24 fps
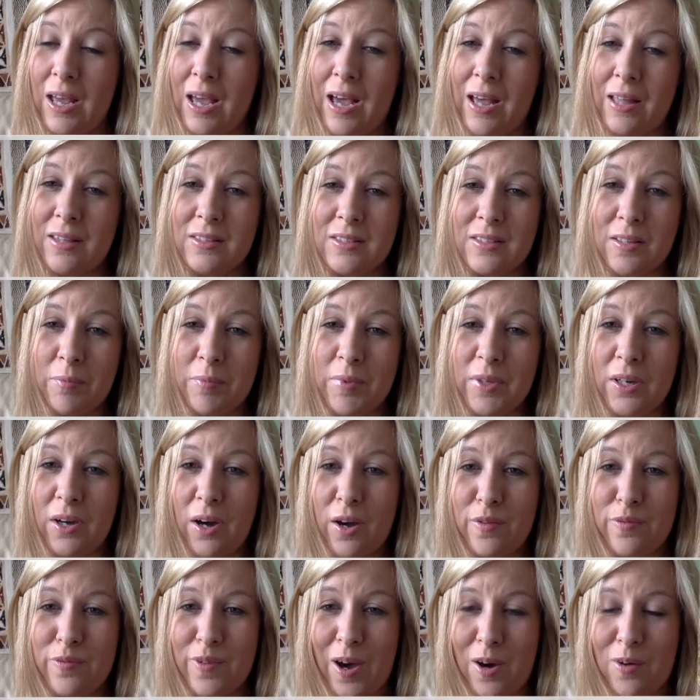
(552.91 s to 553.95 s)
And something I
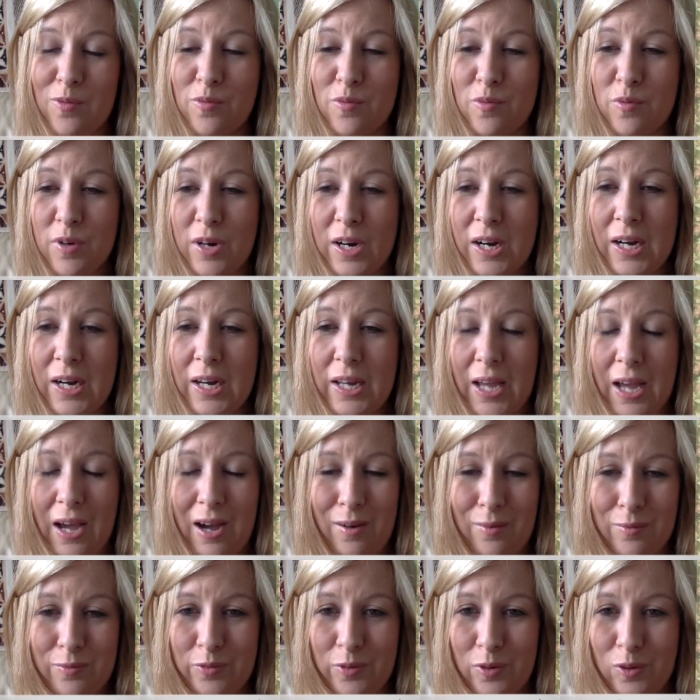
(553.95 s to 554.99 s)
found really
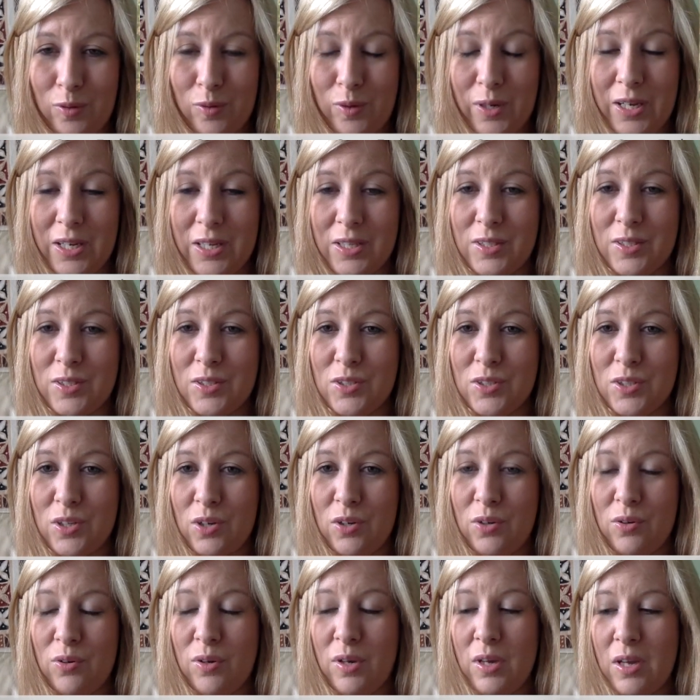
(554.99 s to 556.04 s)
helpful is
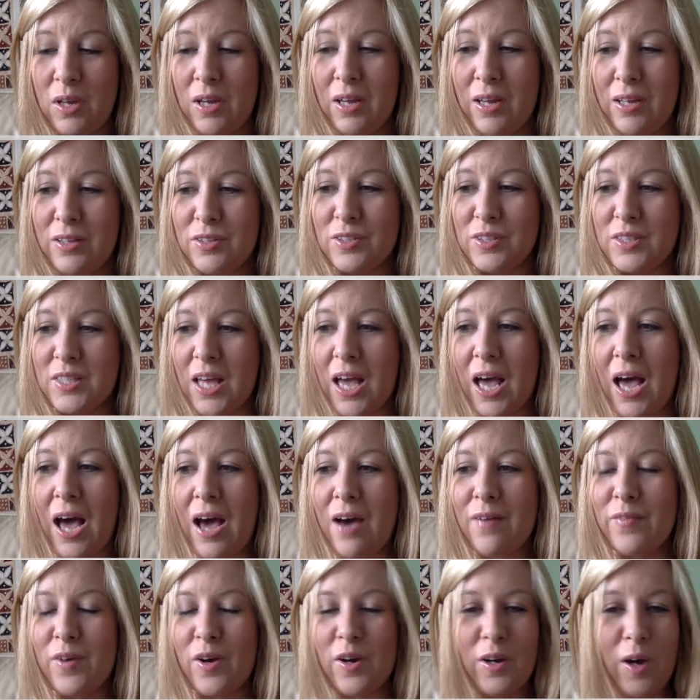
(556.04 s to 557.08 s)
to just
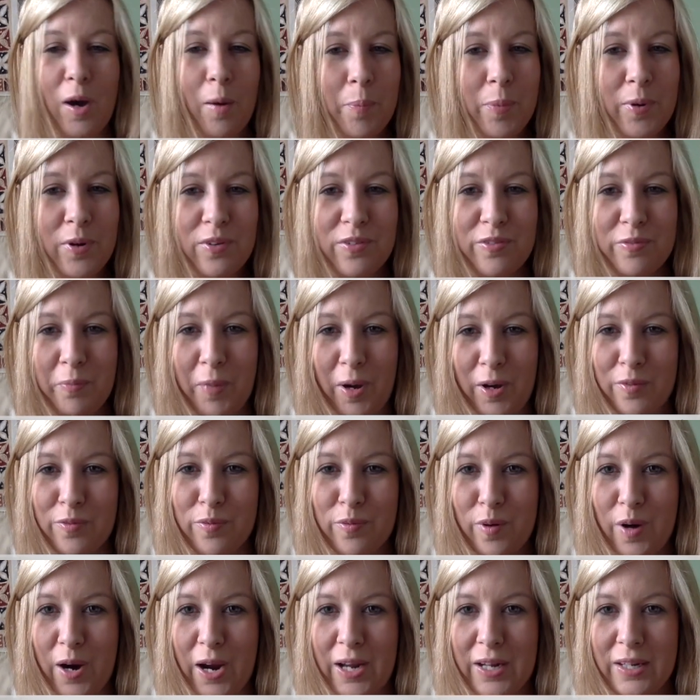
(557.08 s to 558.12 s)
have a couple of my
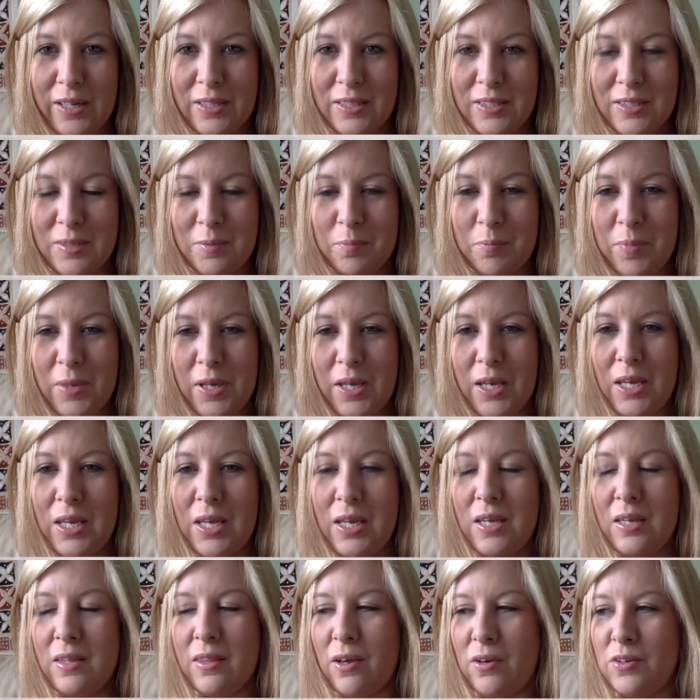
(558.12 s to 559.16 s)
friends
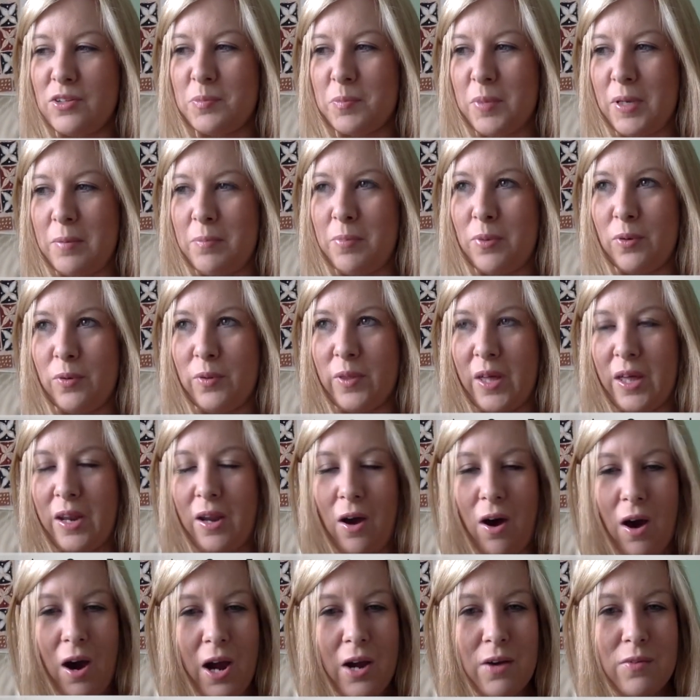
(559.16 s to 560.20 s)
be those people that
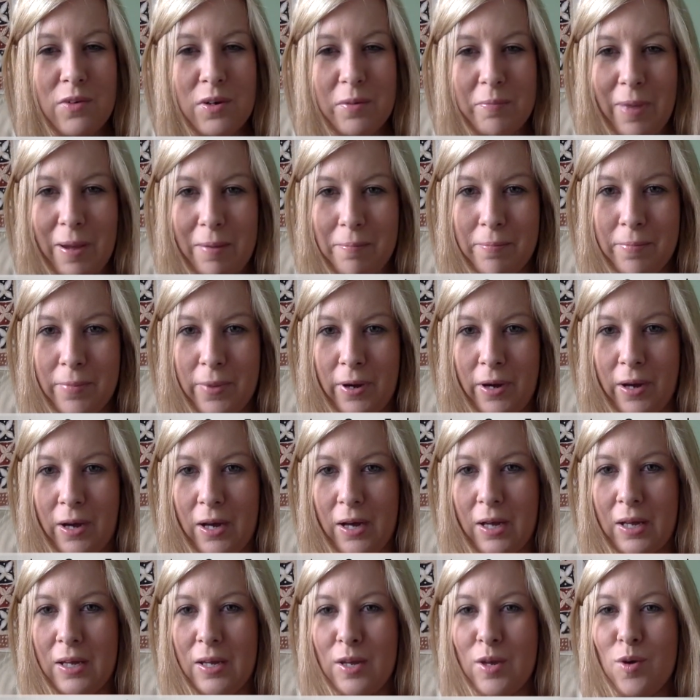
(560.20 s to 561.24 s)
I remember
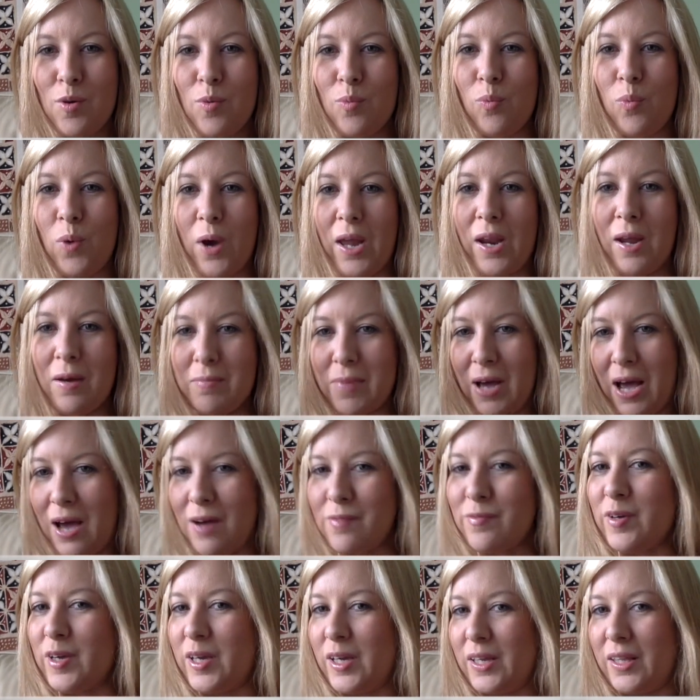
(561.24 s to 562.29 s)
when I'm
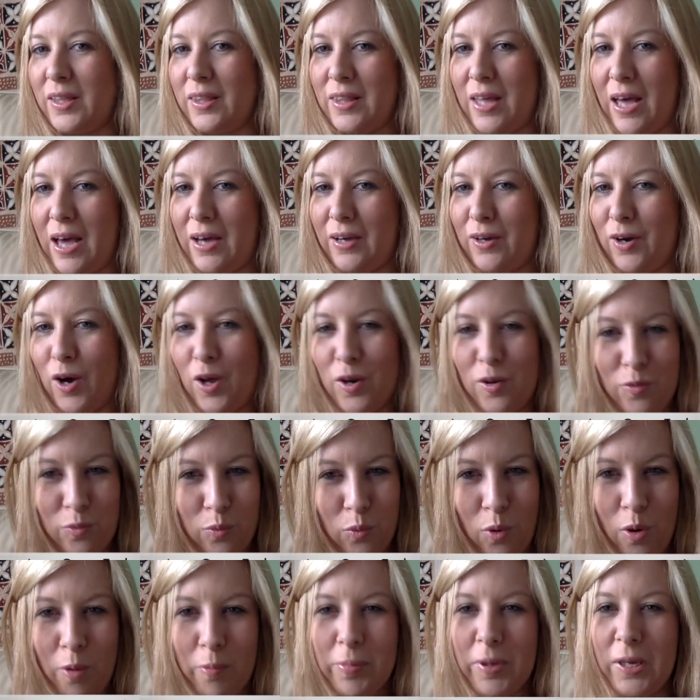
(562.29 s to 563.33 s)
having that kind of
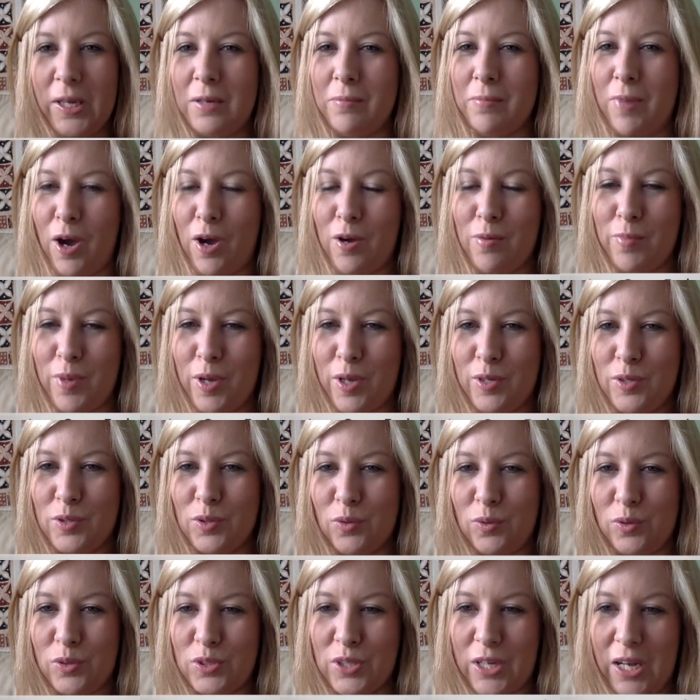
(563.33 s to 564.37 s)
wobbly moment
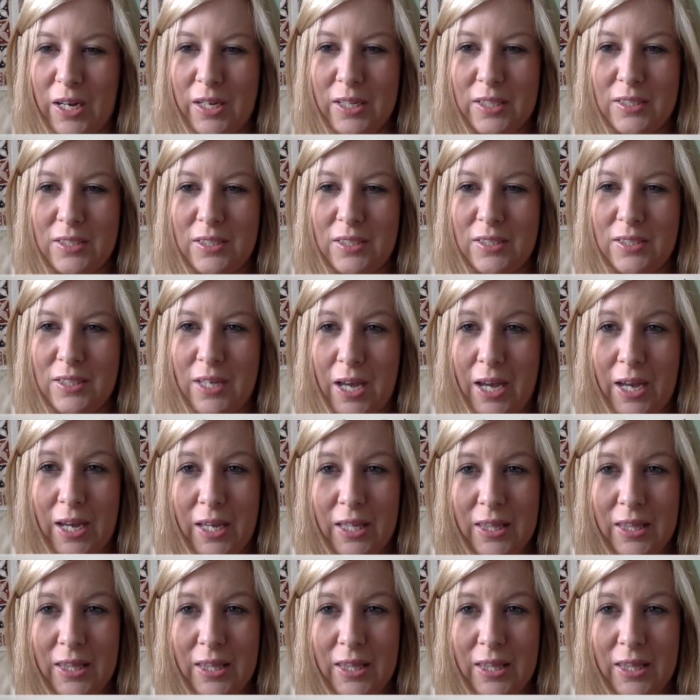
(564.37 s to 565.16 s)
or challenging day.